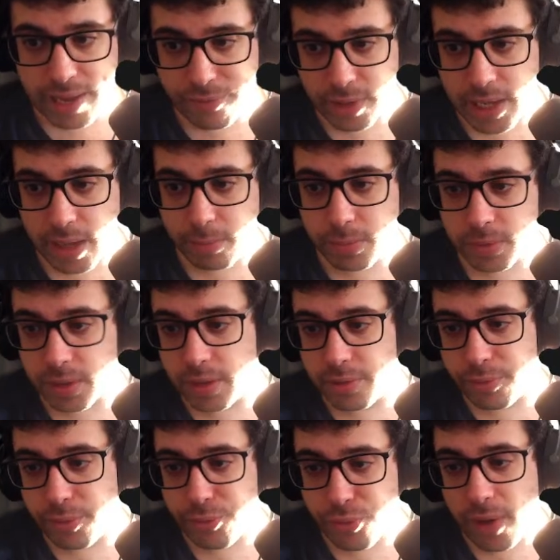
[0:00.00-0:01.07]
Every game's
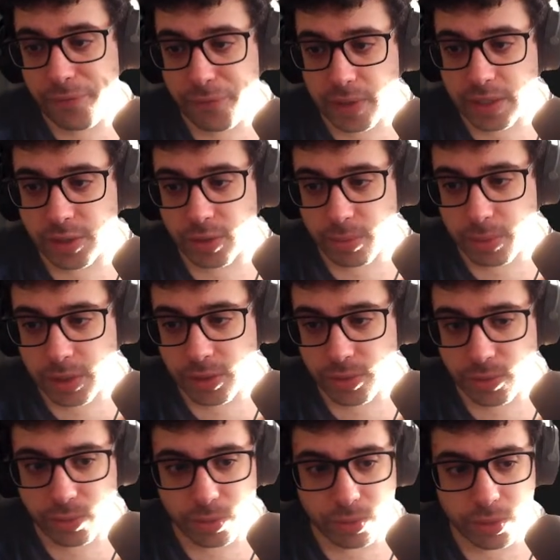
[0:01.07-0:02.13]
roughly took me
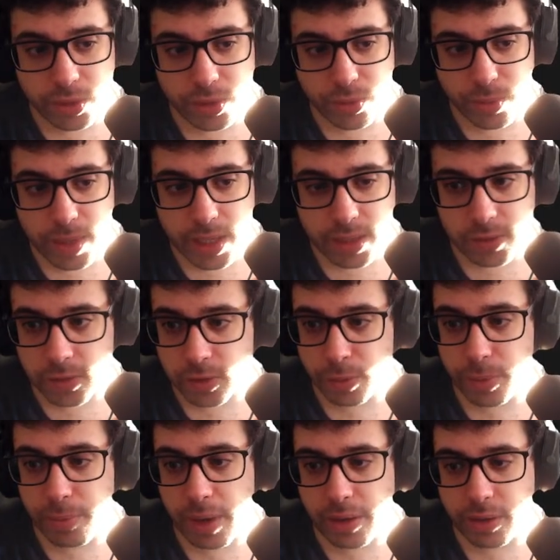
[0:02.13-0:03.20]
2 weeks.
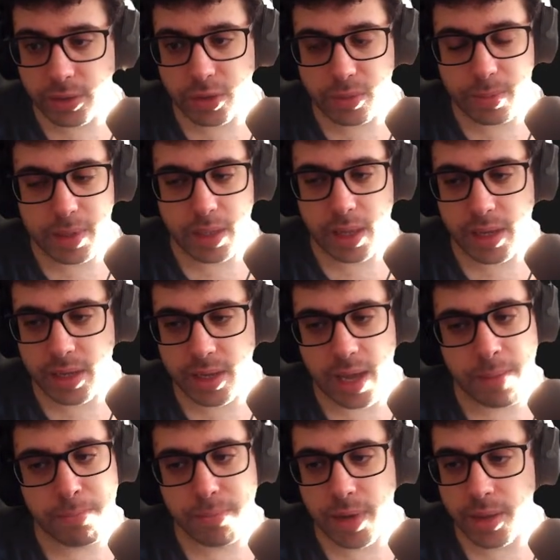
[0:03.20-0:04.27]
Super Mario took me like
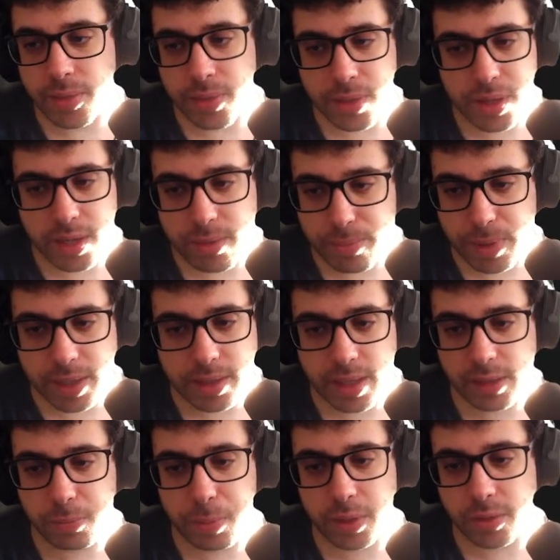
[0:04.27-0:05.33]
a month, but
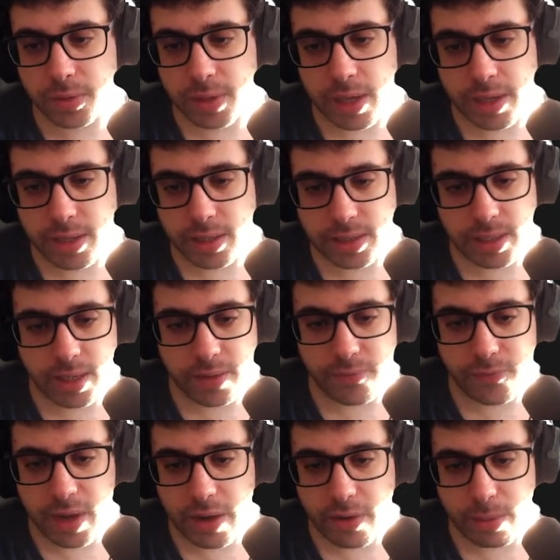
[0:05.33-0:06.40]
that's because I did it
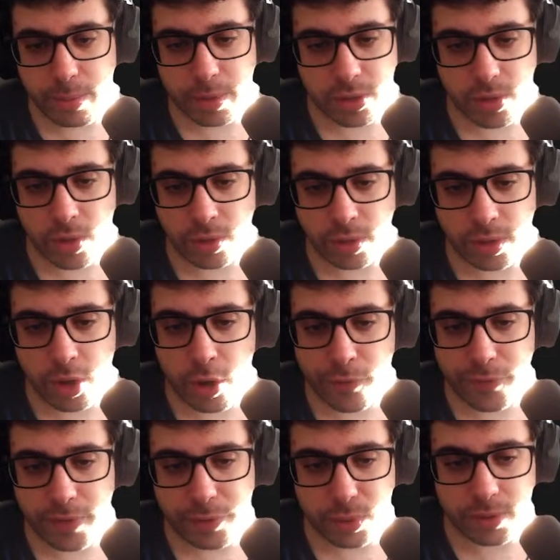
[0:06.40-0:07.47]
very much on and
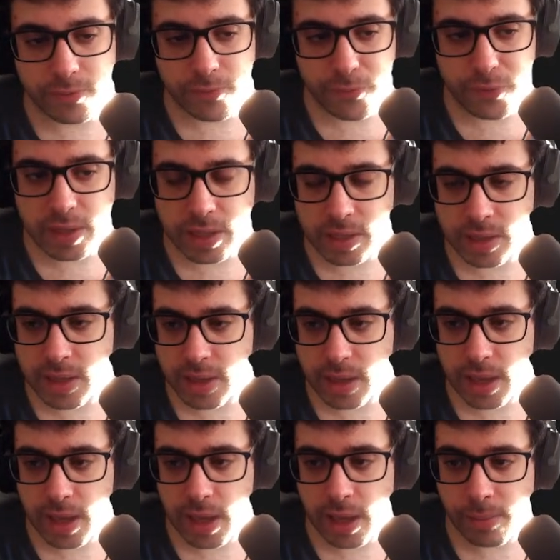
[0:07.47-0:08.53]
off. I wasn't feeling
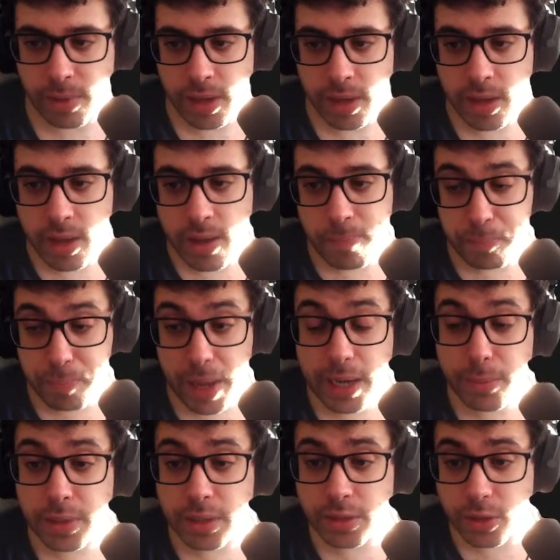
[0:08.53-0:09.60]
that game.
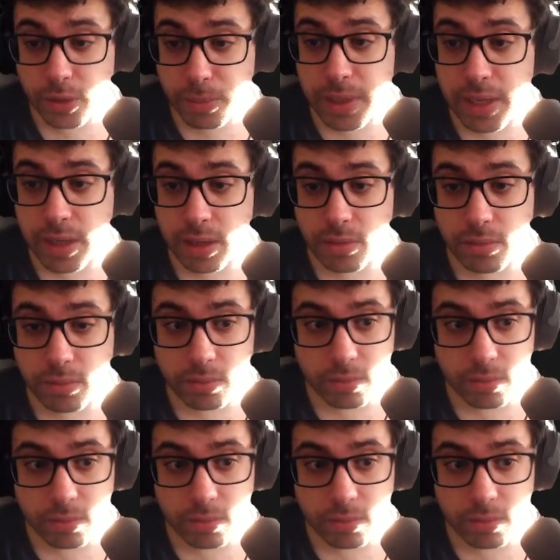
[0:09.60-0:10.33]
Pac-Man took me